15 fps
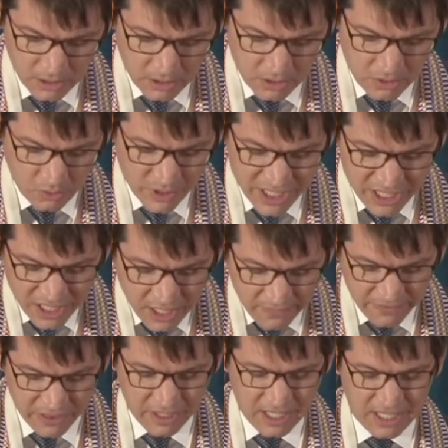With enough
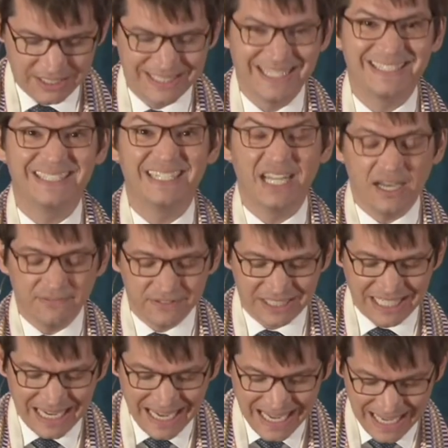thought and enough
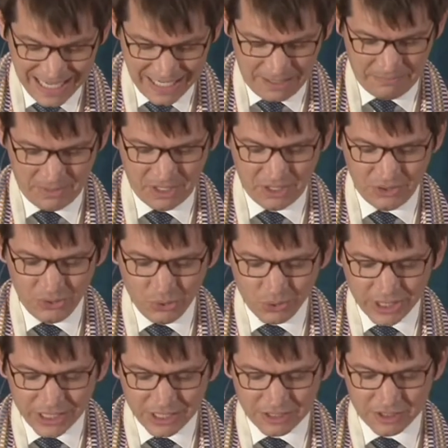time, you
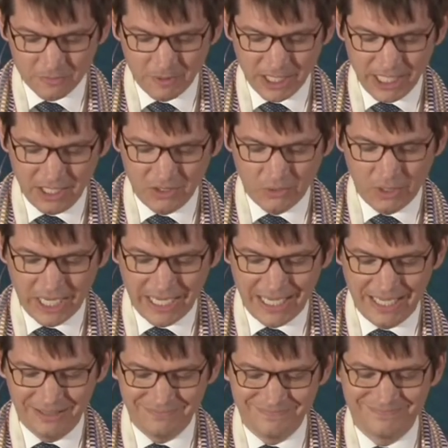can explain
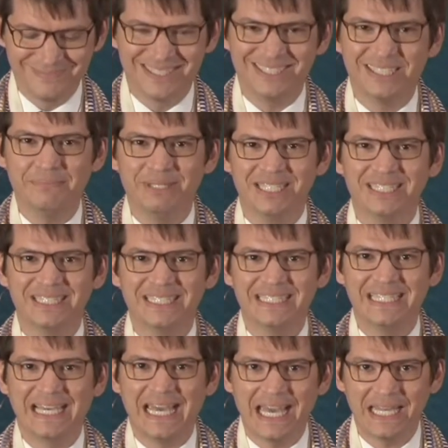away
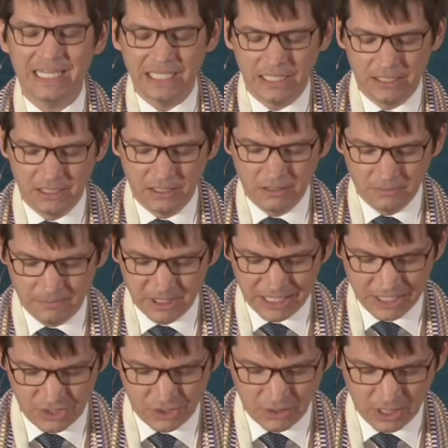seemingly any
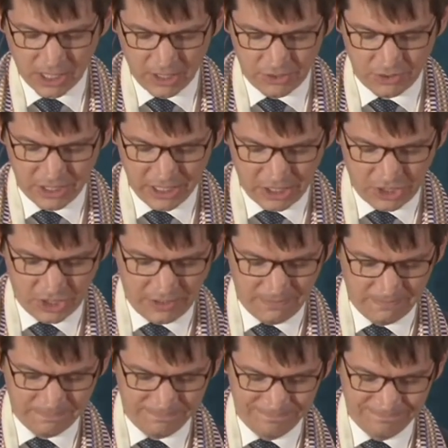potential contradiction.
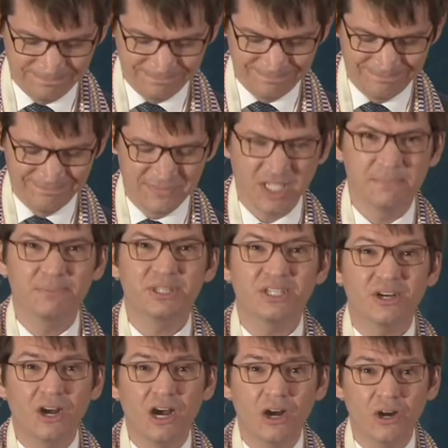But
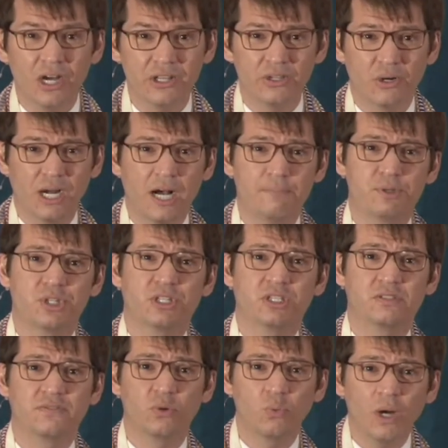there are other options
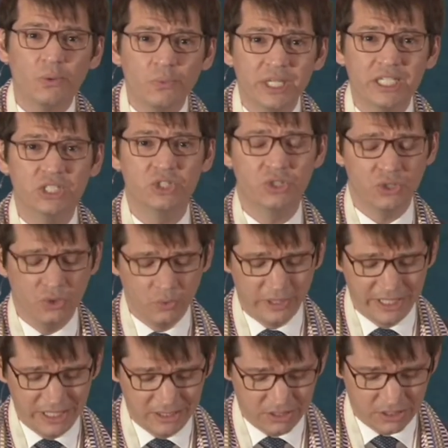for what we can do with
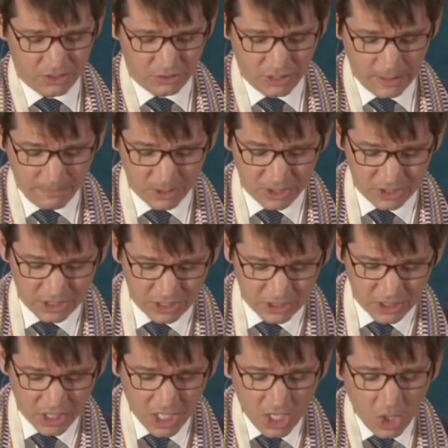these
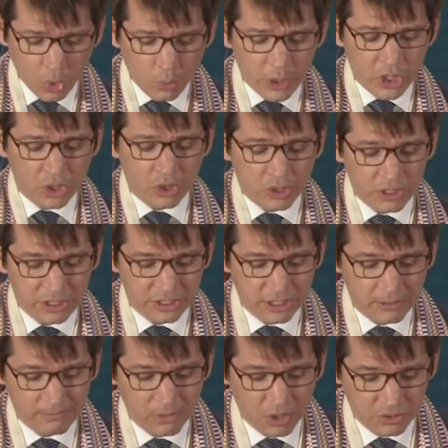discrepancies. We could see
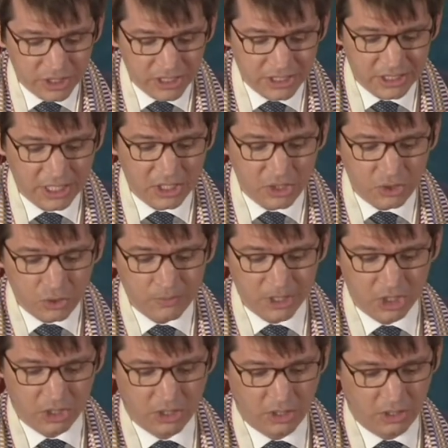Moses in human
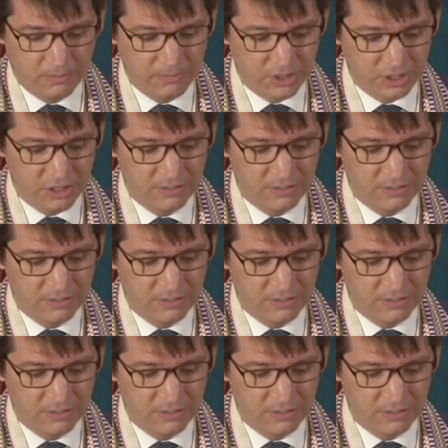terms.